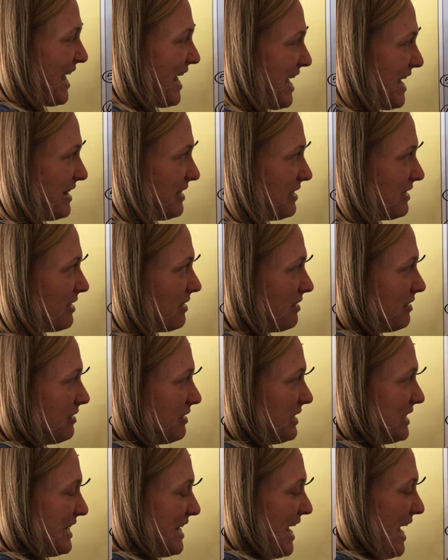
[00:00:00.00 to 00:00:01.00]
8
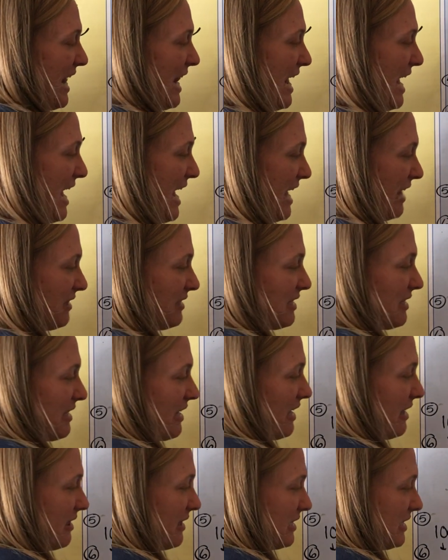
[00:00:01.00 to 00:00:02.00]
to get 8
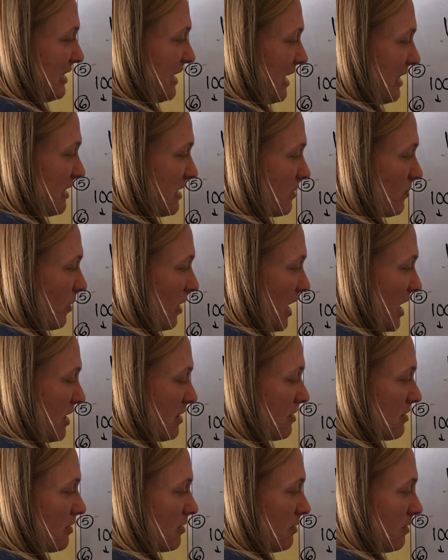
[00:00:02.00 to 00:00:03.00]
in the tenths
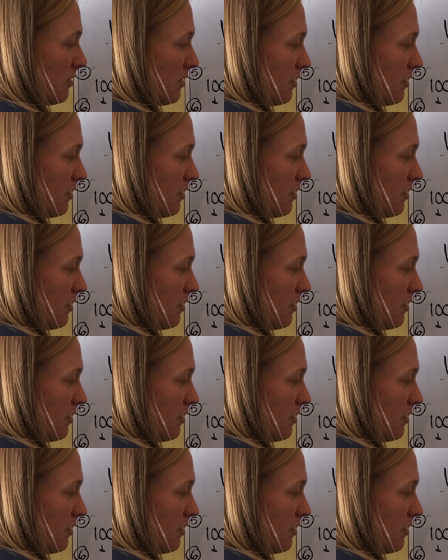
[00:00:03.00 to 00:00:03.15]
place.